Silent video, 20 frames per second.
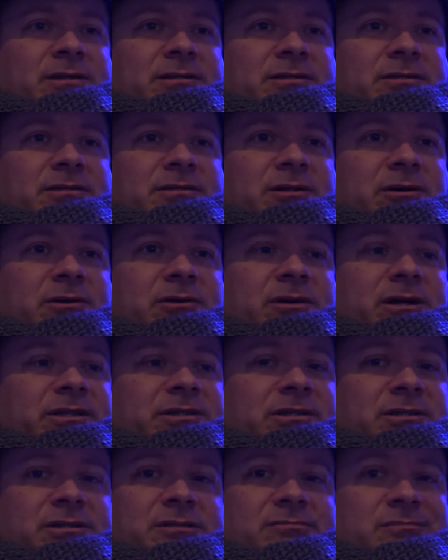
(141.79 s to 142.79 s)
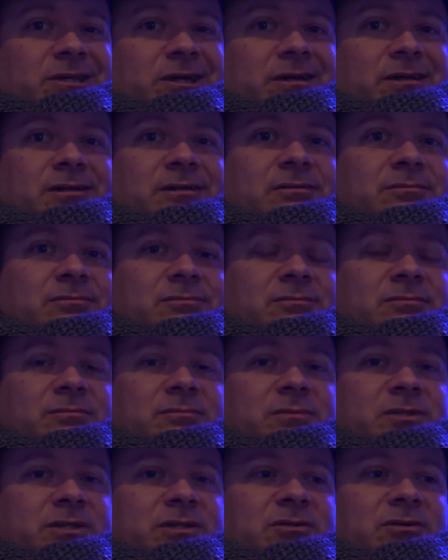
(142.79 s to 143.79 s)
So I just kind of
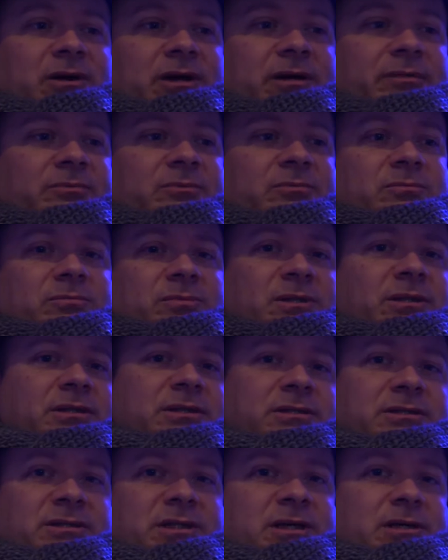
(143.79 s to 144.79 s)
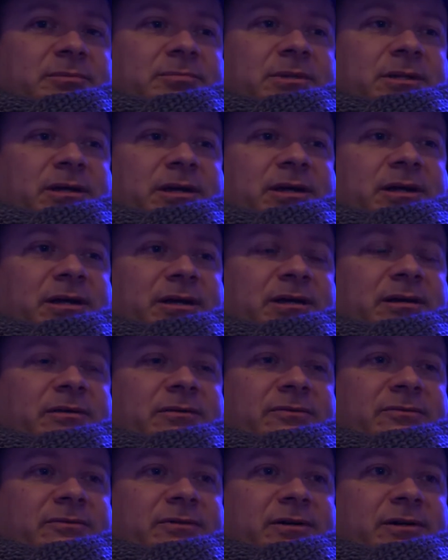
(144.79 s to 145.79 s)
described the setup that I
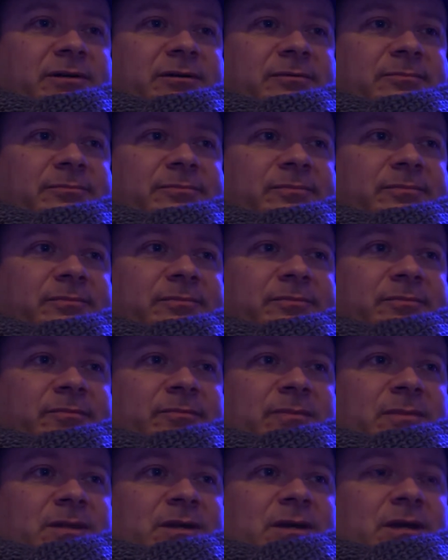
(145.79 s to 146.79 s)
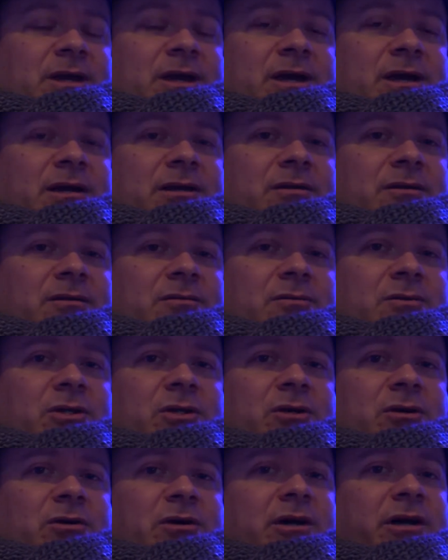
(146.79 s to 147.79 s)
have, and you
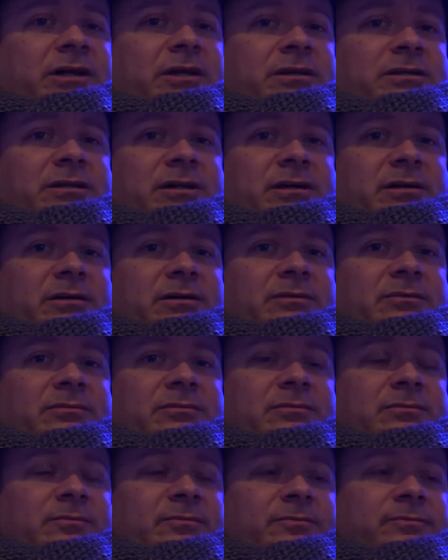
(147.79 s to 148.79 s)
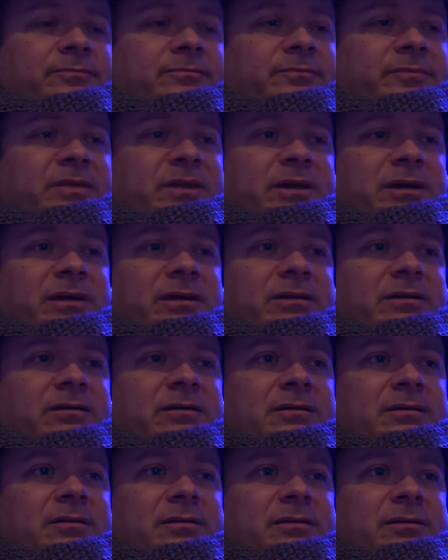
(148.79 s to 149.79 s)
know, I can tell you that
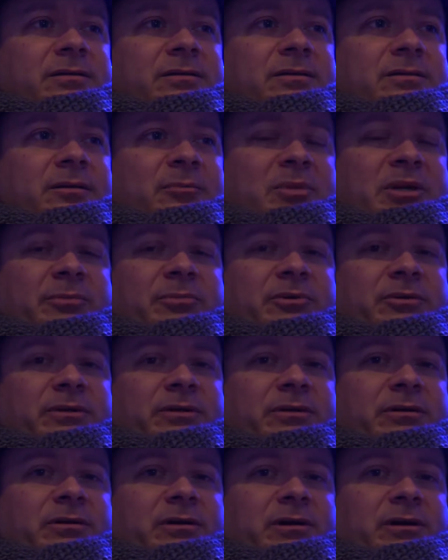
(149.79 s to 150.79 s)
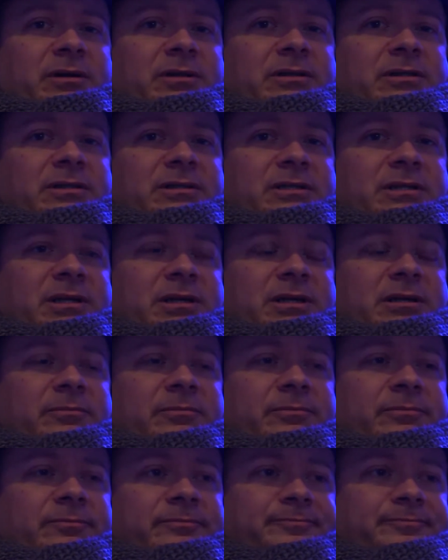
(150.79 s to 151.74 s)
the people that are on this team